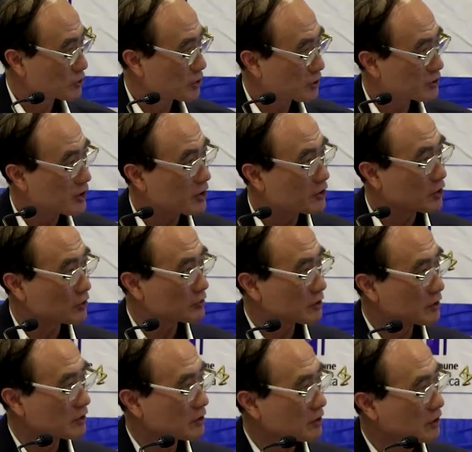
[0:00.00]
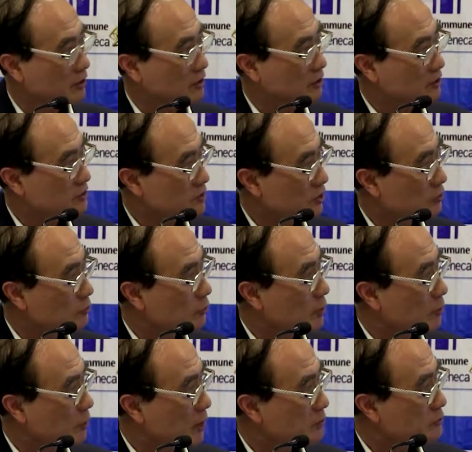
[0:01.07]
cannot. So
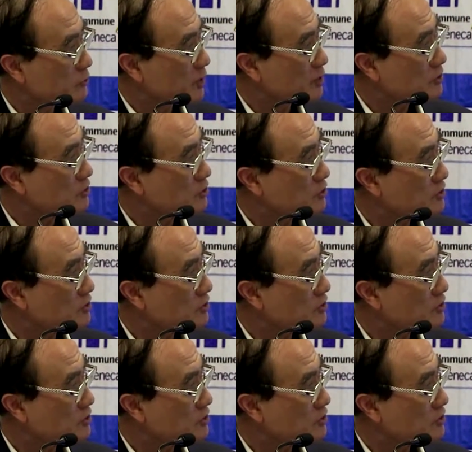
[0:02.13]
once you